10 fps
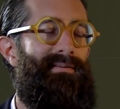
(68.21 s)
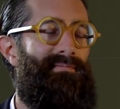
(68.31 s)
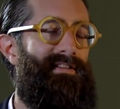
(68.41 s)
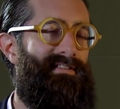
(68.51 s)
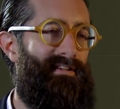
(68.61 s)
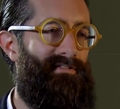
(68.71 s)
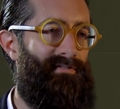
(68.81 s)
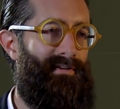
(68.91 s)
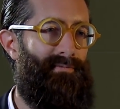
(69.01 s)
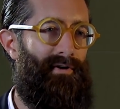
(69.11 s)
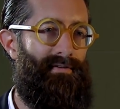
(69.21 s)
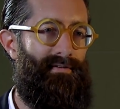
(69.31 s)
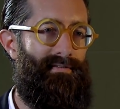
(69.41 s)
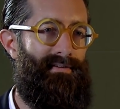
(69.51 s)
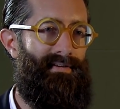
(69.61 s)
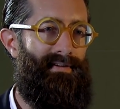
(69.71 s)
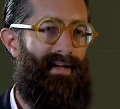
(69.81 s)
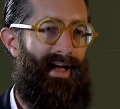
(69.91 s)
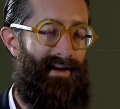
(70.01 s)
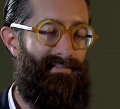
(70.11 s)
mid-century modern
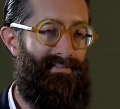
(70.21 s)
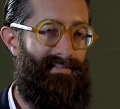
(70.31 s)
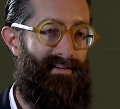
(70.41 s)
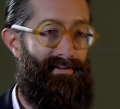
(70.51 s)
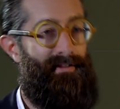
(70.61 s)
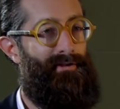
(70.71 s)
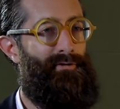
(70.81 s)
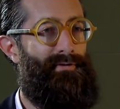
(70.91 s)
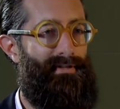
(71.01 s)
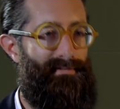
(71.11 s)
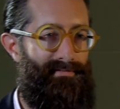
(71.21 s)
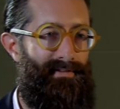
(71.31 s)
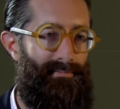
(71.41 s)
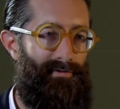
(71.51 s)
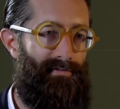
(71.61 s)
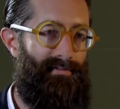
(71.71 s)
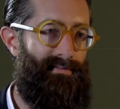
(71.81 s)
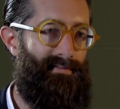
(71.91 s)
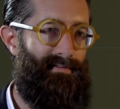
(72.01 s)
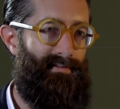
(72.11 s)
houses there, including Philip
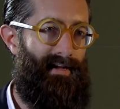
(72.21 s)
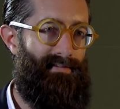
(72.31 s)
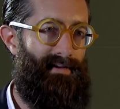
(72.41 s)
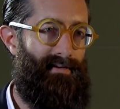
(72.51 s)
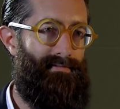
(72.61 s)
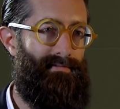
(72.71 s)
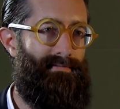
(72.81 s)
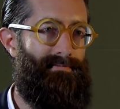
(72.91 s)
Johnson's Glass House.